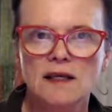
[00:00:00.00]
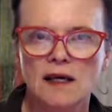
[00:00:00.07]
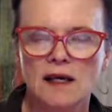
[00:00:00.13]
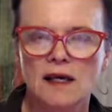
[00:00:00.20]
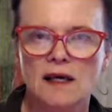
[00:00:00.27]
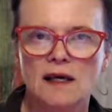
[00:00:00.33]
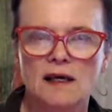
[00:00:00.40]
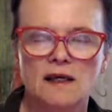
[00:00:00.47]

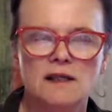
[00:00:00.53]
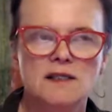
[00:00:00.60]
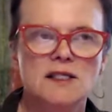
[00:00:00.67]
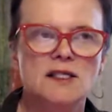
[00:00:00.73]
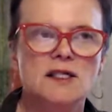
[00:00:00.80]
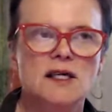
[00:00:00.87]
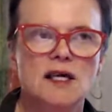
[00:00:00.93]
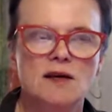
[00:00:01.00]
and
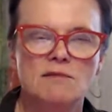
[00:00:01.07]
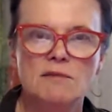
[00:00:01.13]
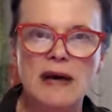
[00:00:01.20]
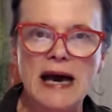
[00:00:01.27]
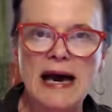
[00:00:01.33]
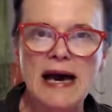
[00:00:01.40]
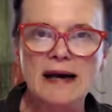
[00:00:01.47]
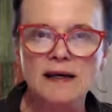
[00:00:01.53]
came
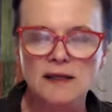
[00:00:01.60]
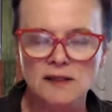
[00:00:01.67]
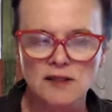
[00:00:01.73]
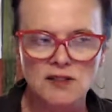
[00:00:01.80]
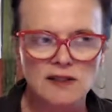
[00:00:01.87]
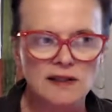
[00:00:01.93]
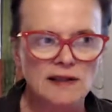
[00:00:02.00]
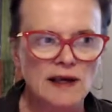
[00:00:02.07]
back
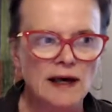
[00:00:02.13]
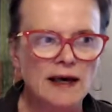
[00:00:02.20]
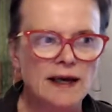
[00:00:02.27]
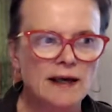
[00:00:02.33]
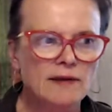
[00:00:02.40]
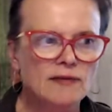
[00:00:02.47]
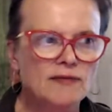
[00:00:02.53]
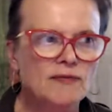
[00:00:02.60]
to
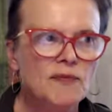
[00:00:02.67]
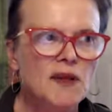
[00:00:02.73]
life.